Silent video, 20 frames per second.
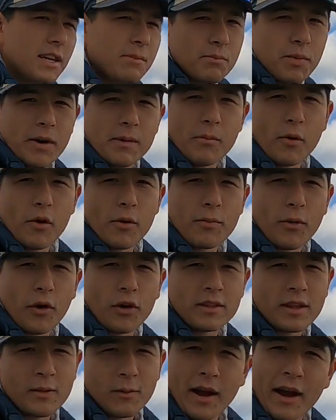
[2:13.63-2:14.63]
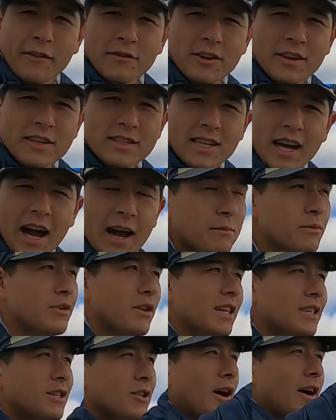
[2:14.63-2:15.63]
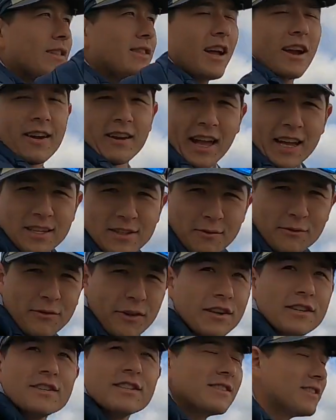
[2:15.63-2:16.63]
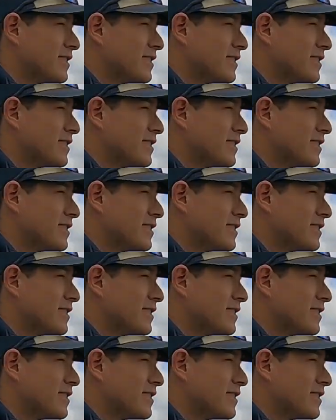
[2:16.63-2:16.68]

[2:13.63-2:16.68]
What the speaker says: but more importantly, we're having a good time. So let's go out there and catch some fish.